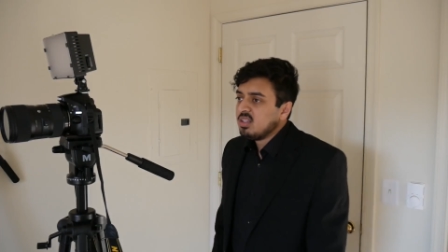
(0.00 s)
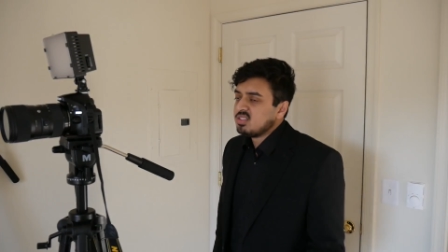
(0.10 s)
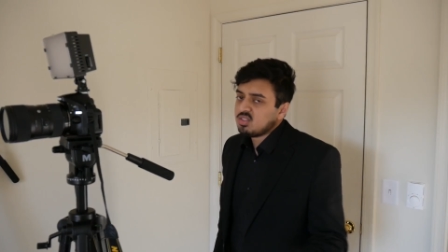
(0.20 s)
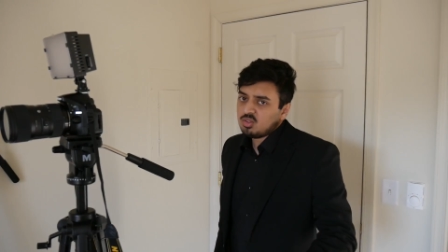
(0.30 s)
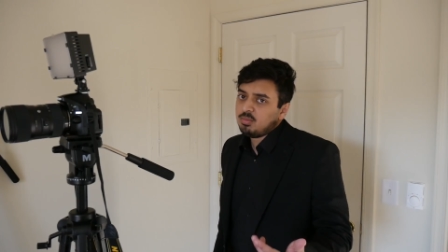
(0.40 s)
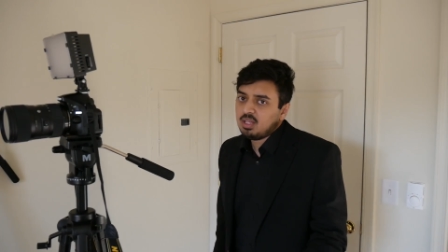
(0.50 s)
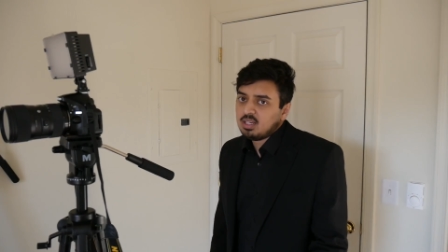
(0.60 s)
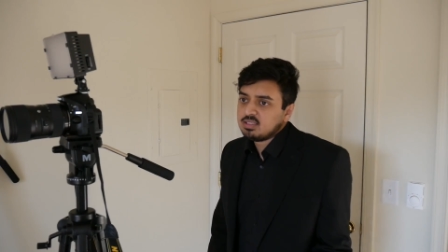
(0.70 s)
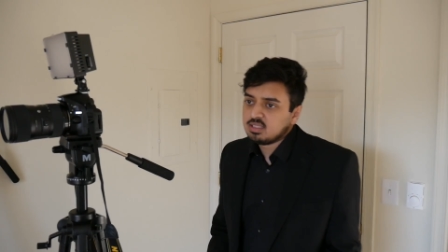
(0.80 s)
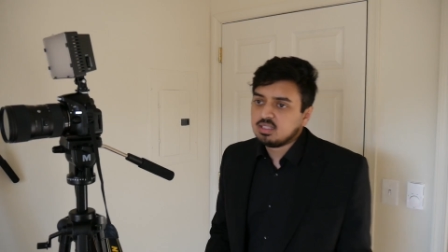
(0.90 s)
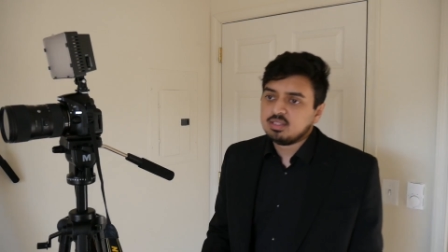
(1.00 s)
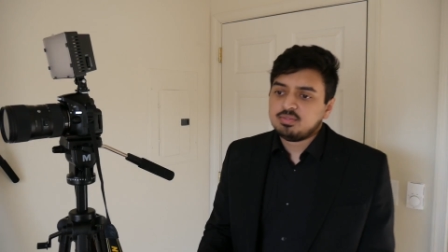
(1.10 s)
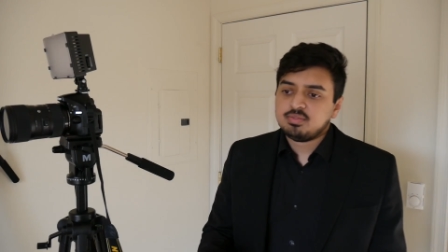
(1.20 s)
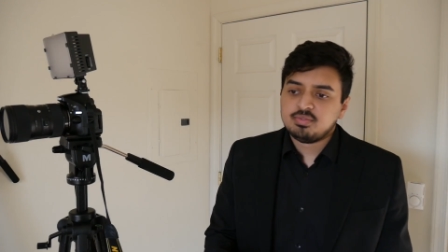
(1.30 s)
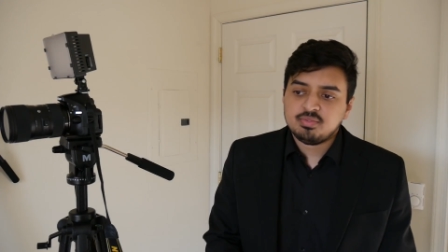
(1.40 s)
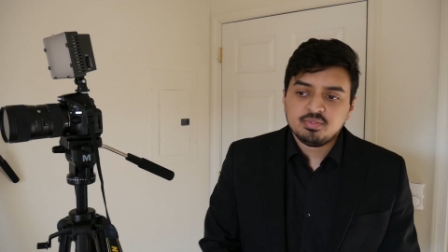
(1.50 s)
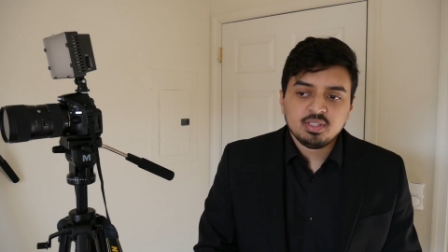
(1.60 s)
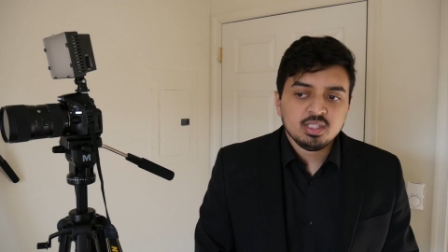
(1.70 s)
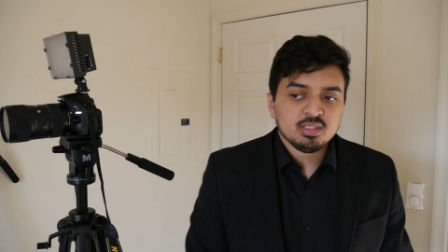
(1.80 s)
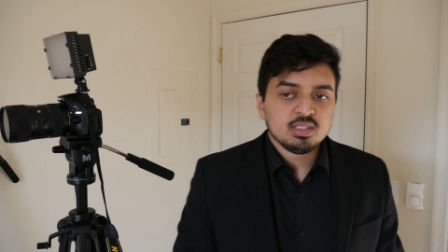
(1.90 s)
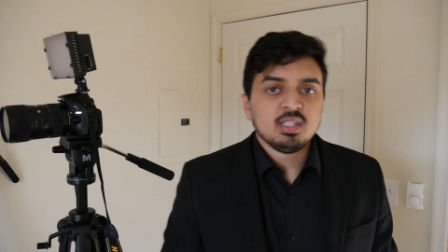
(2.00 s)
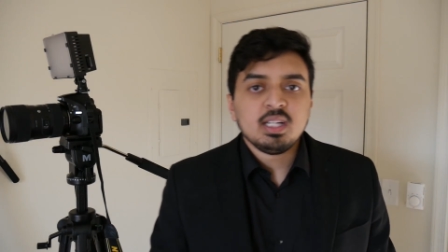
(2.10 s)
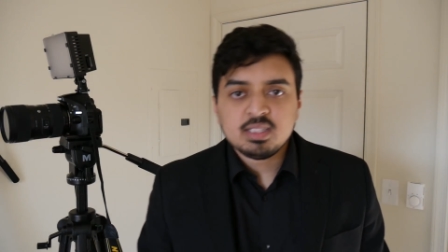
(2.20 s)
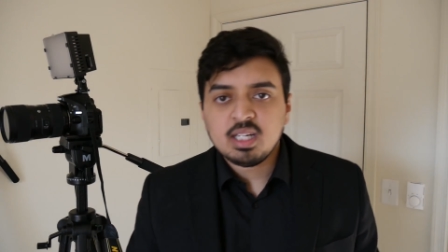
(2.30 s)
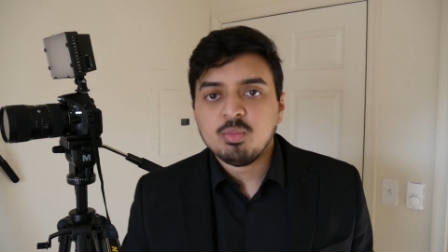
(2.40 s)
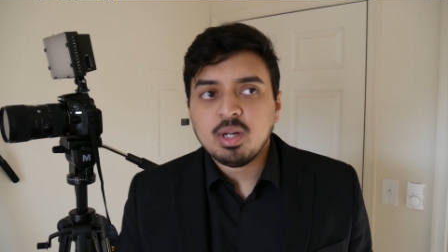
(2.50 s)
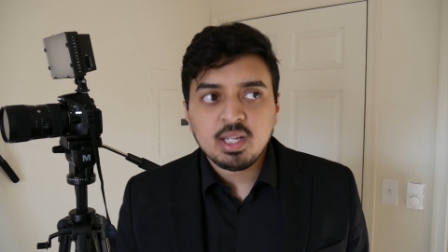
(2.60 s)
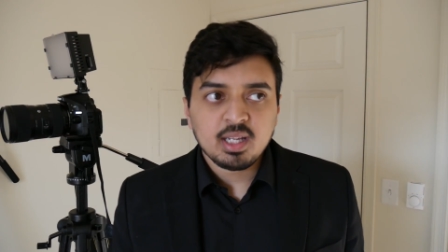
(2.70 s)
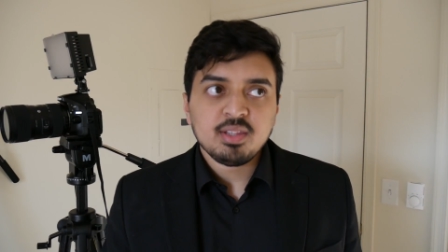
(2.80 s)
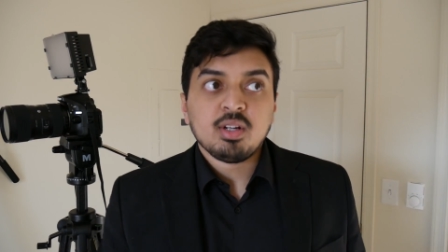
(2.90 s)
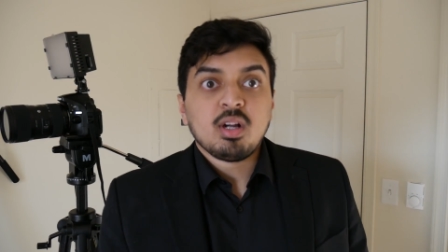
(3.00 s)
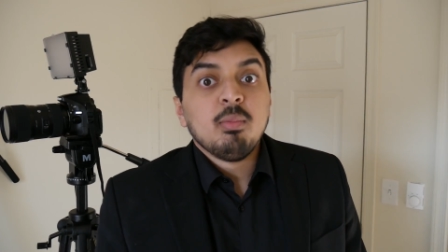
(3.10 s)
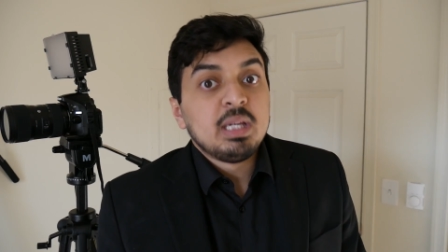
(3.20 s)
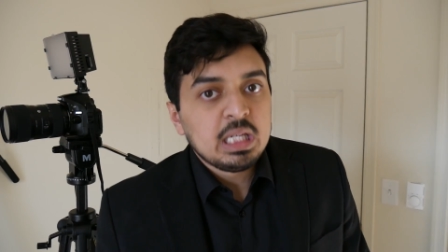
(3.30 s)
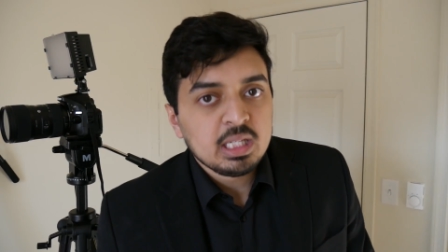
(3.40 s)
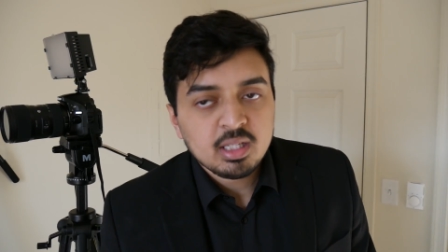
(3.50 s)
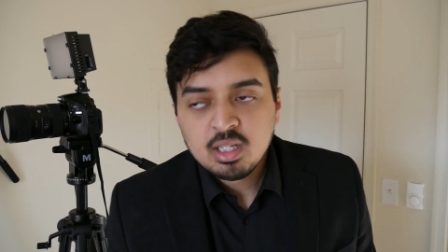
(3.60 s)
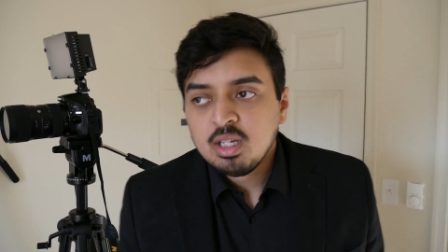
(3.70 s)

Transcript: This also applies if there's a nighttime wedding and they're coming in.